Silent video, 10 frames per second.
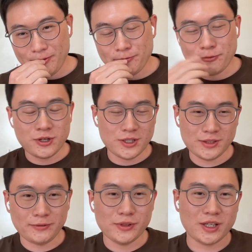For
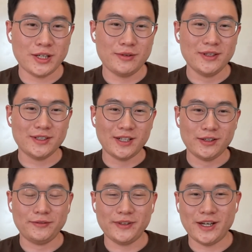the current design
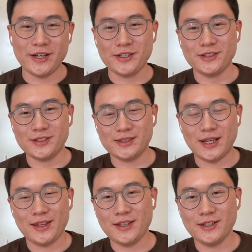of AI agents,
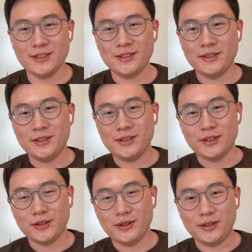I think
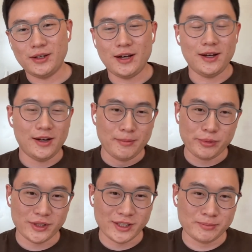
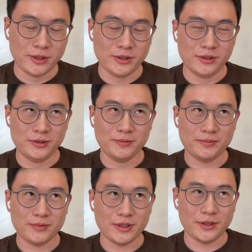unpredictable
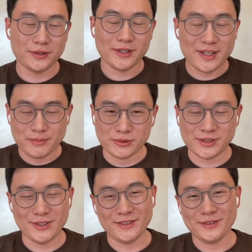user
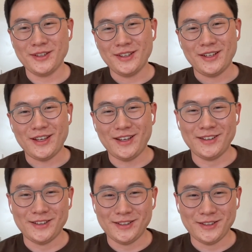inputs, right,
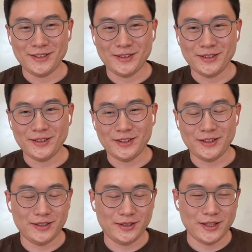and
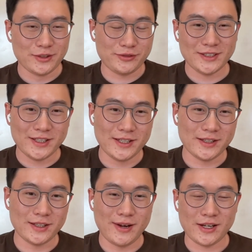untrusted
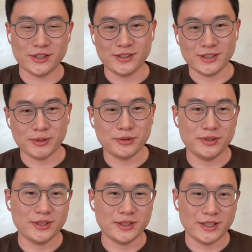interactions
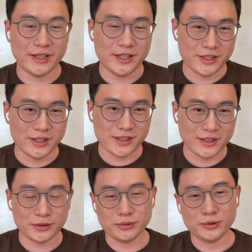between the agents and
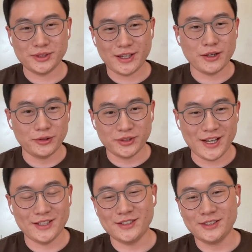the tools can go
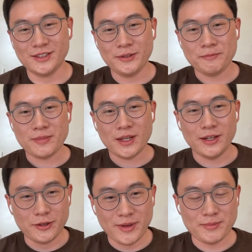together a
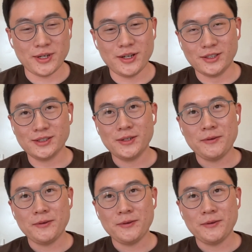little bit, because